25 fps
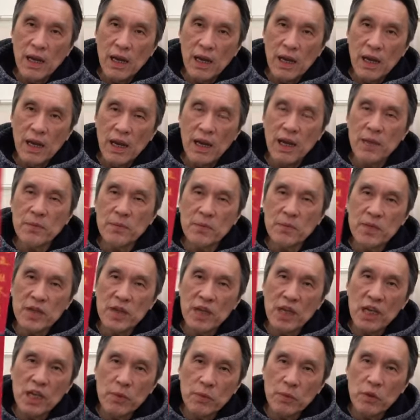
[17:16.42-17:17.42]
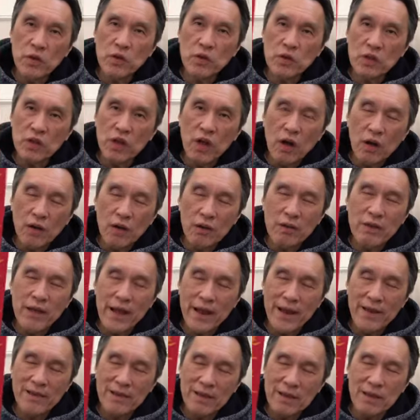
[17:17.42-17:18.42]
and be able to know
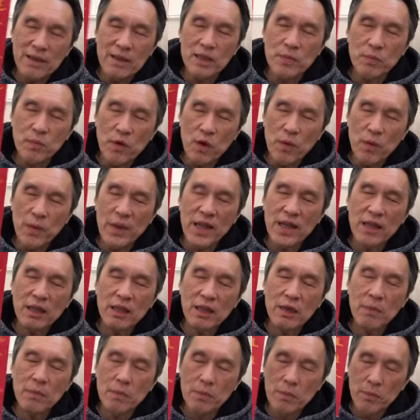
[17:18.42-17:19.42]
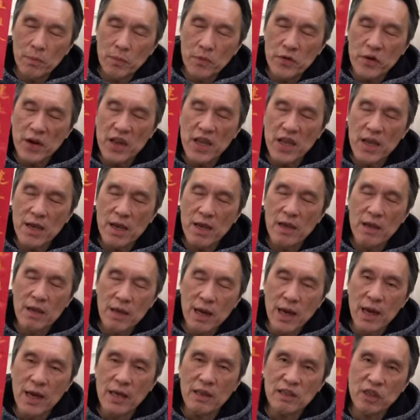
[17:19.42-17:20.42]
that it is momentum, breathing,
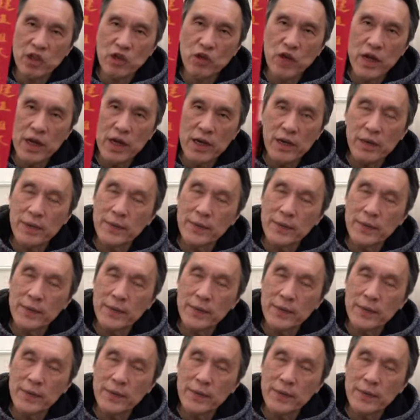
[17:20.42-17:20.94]
and strength?